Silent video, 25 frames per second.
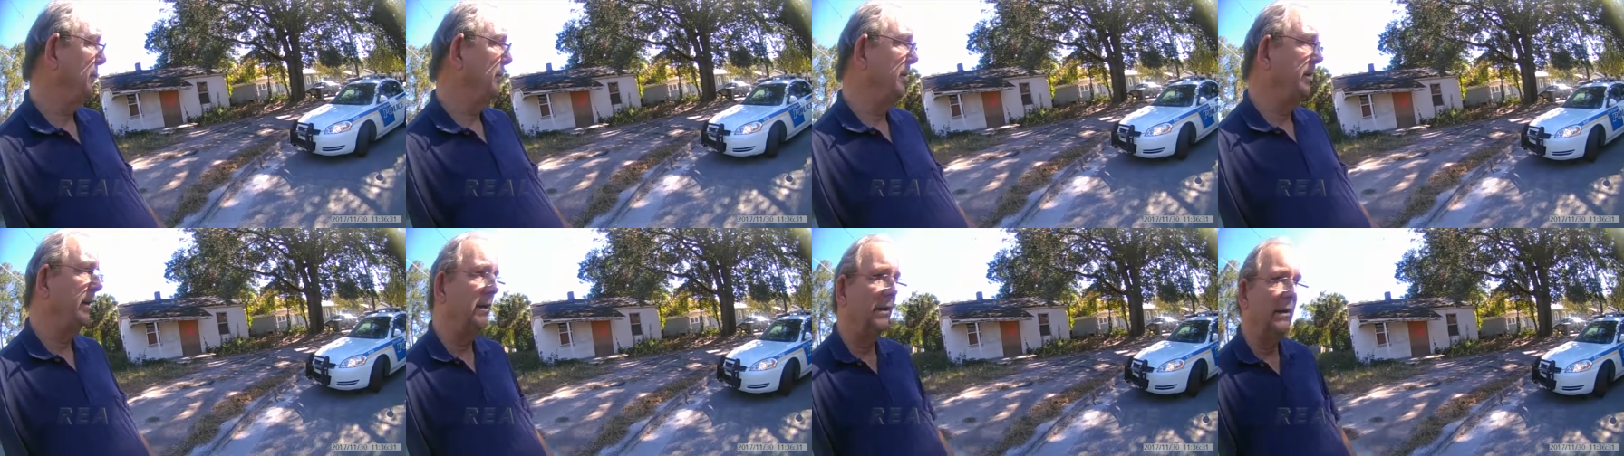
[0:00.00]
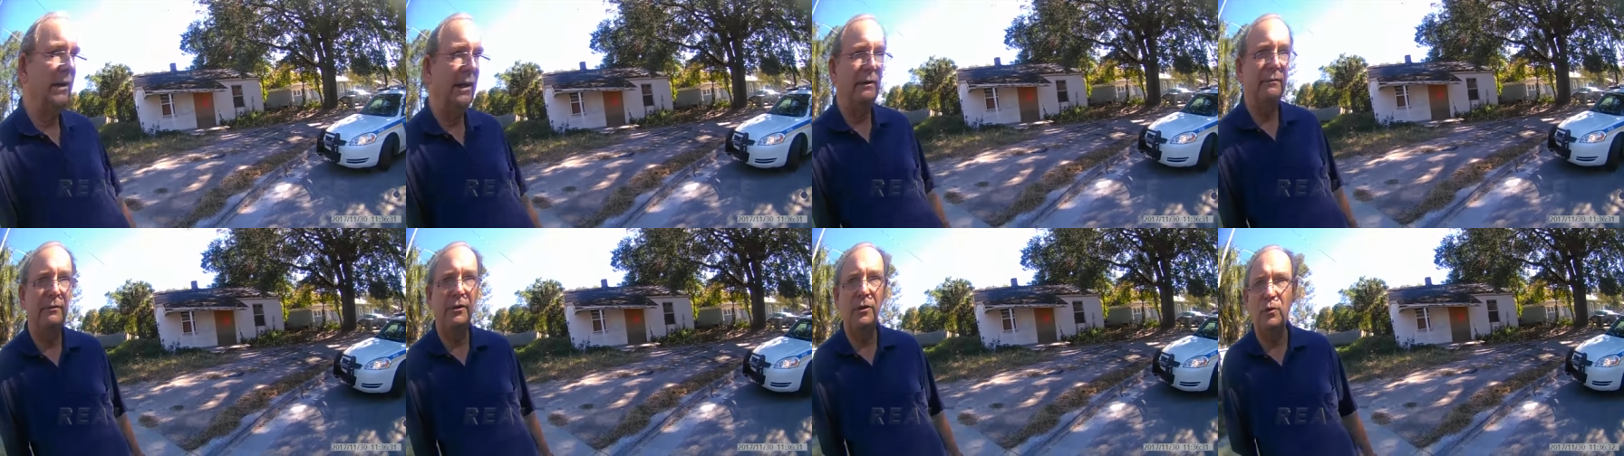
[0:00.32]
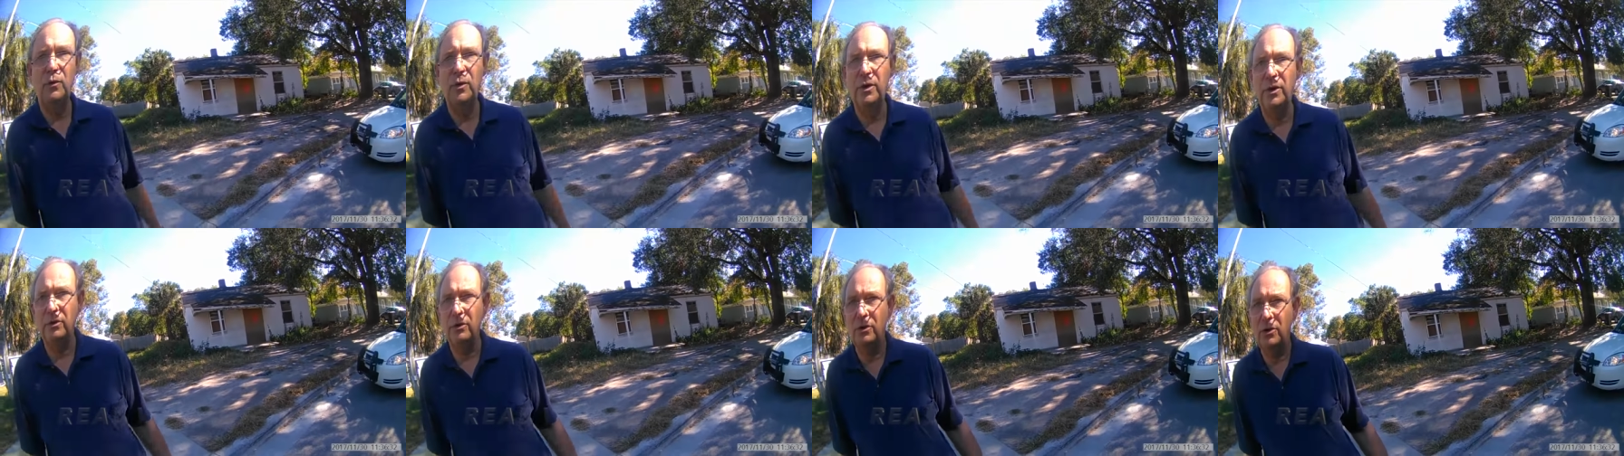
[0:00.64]

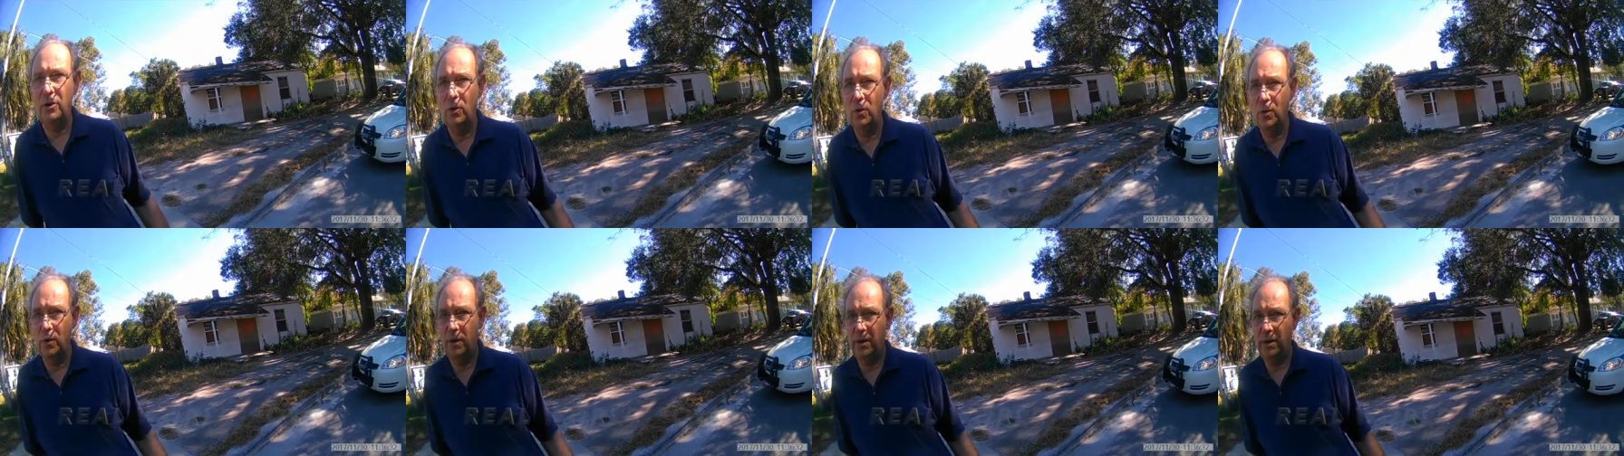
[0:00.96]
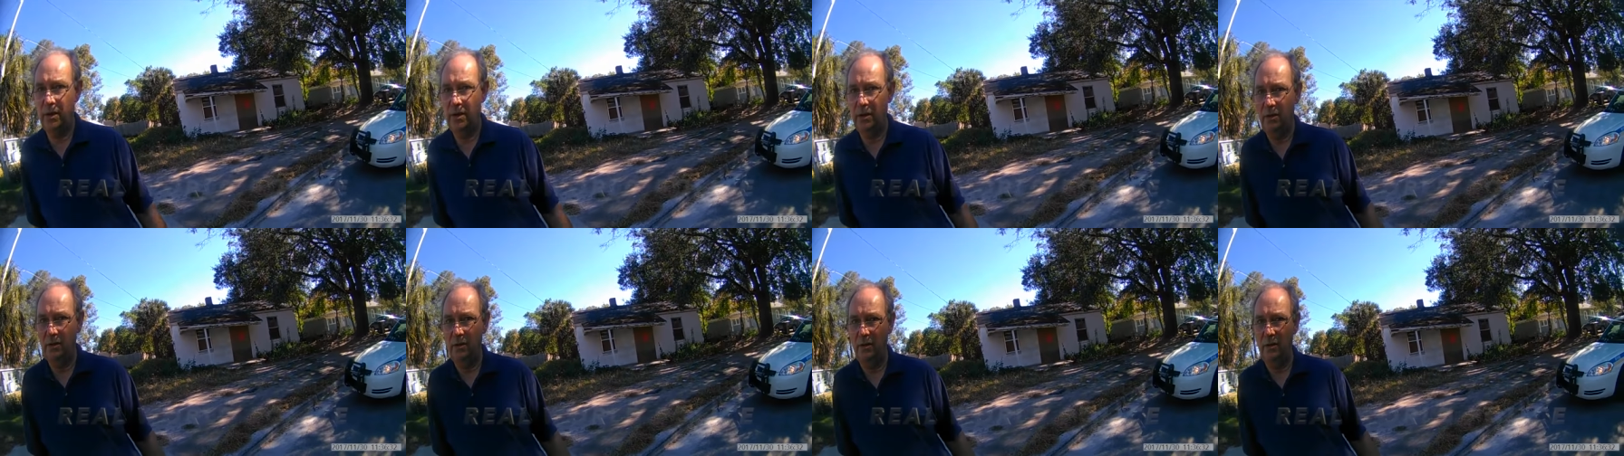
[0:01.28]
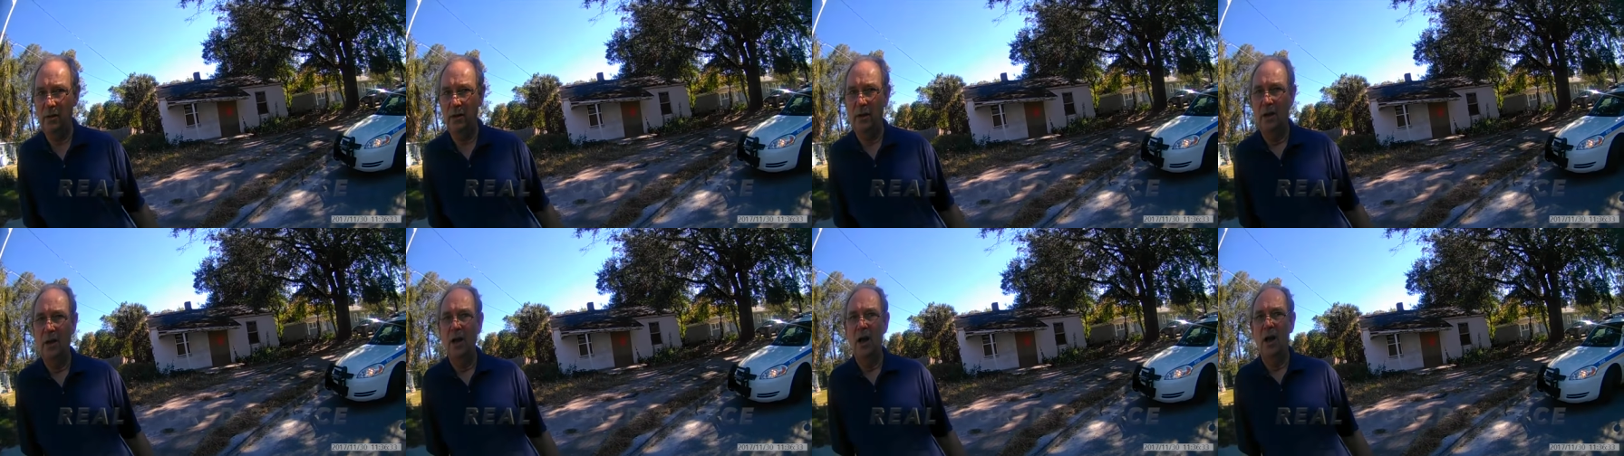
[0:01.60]
311 Ritter Court.
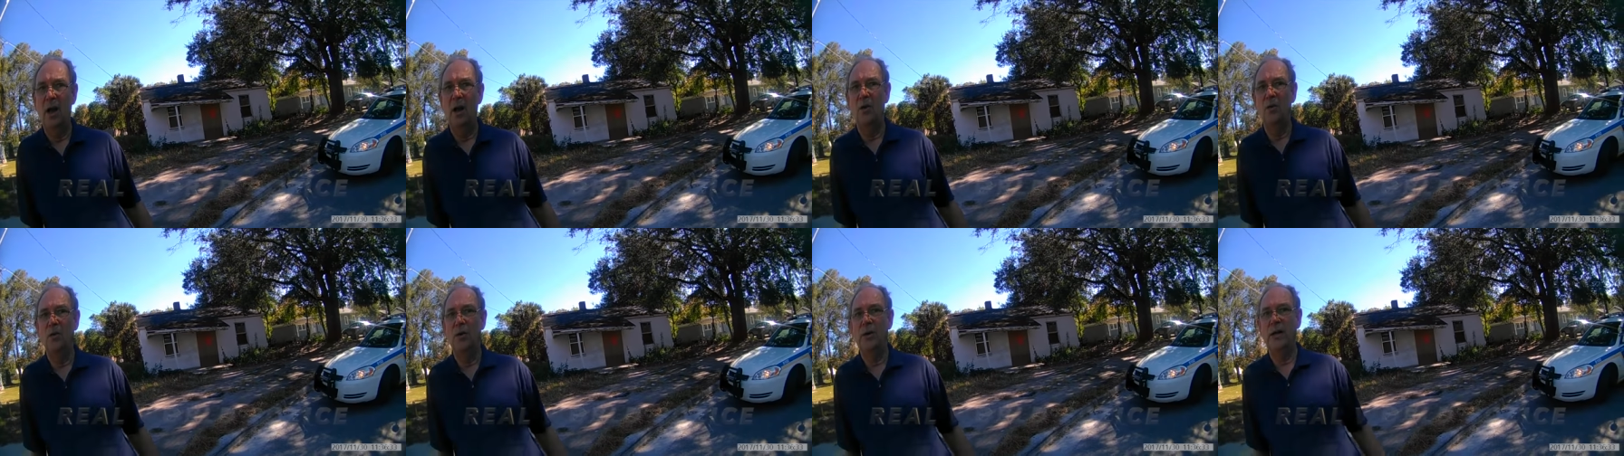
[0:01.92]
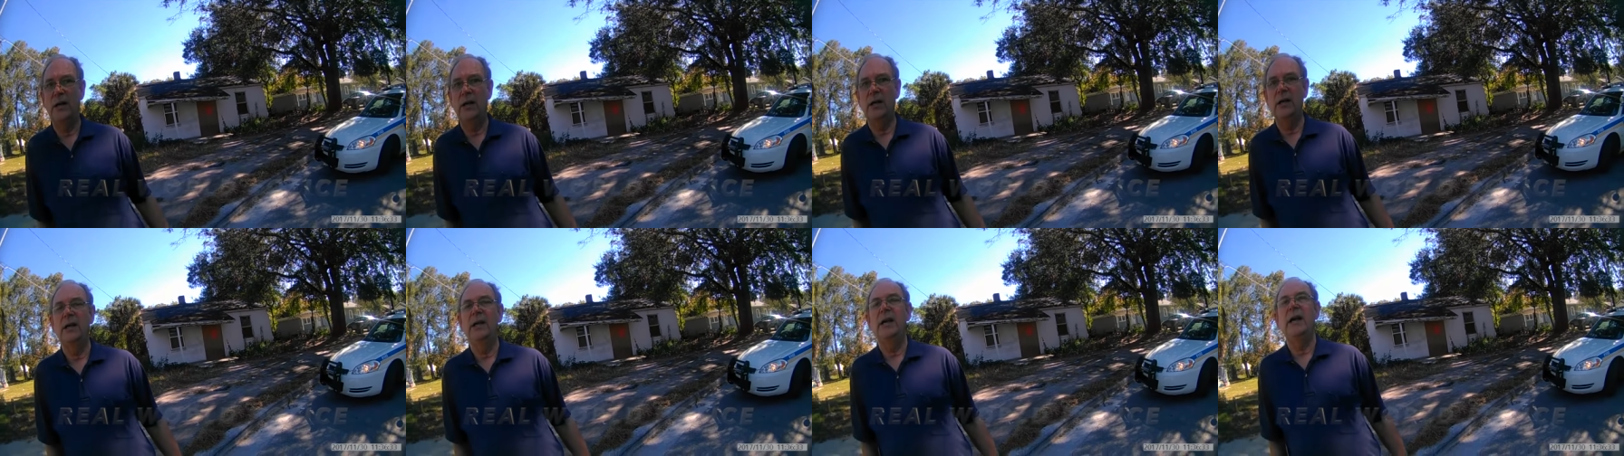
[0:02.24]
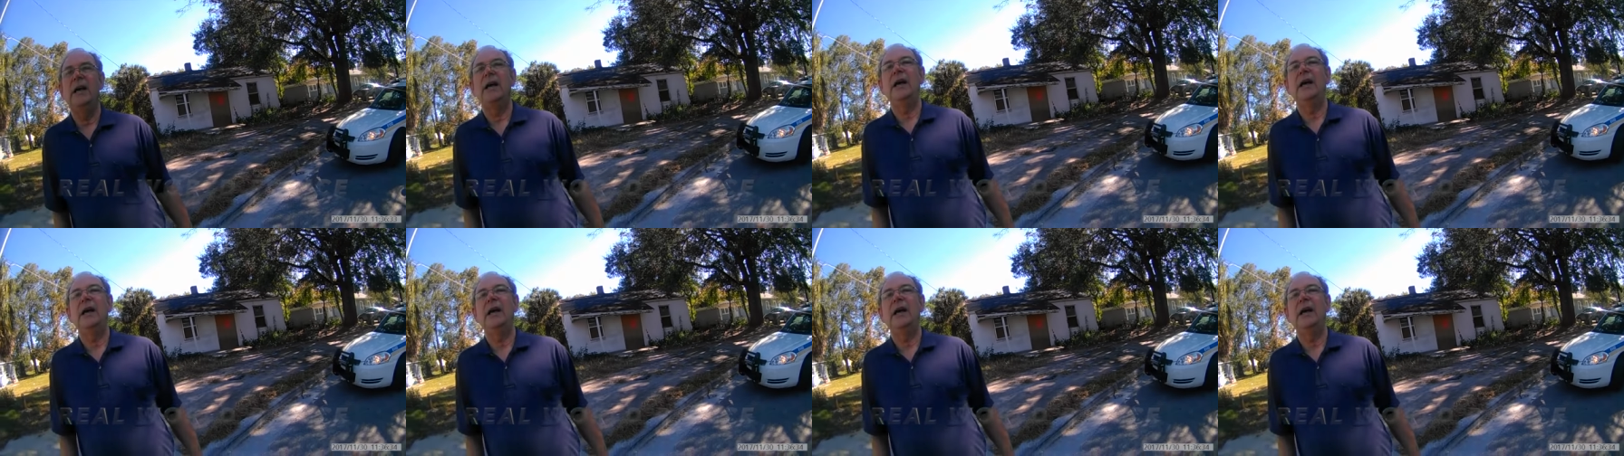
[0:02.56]
311 Ritter okay. Court.